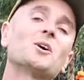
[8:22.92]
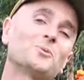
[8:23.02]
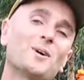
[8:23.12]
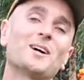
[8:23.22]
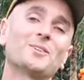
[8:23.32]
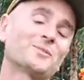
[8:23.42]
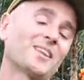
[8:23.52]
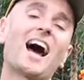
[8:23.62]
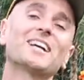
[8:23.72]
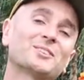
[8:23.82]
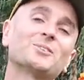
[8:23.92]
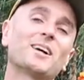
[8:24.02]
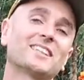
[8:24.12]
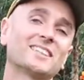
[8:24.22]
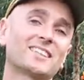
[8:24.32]
Well, as
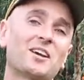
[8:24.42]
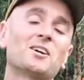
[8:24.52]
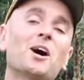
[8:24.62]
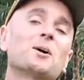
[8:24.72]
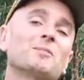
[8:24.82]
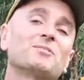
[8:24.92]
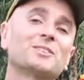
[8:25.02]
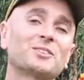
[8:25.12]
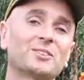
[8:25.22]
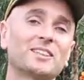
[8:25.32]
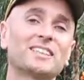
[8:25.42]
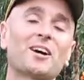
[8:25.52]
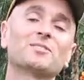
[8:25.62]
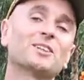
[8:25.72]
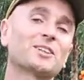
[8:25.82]
always, I hope you've enjoyed
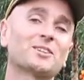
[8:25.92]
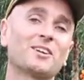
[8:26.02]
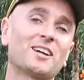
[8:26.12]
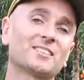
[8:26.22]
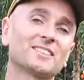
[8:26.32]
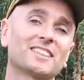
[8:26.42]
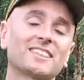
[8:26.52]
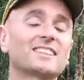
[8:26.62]
having a look around,